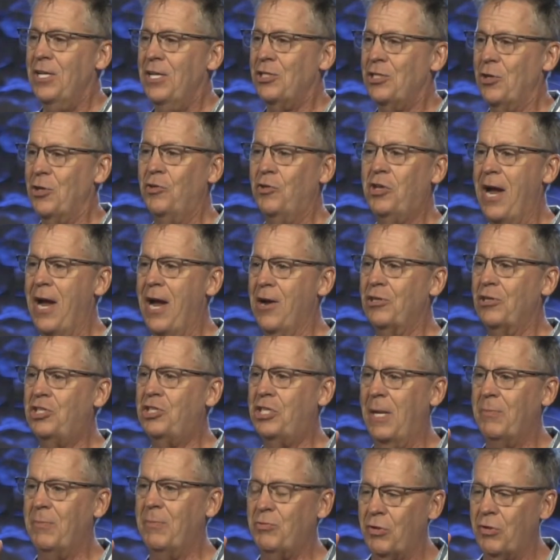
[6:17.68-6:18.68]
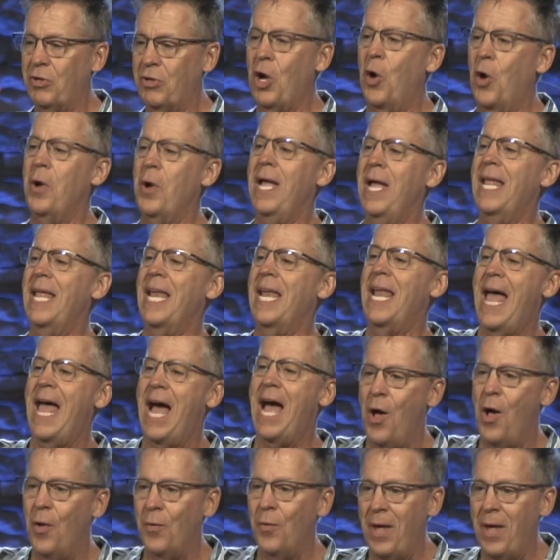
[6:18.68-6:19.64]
So Tyre's ships would go in and out,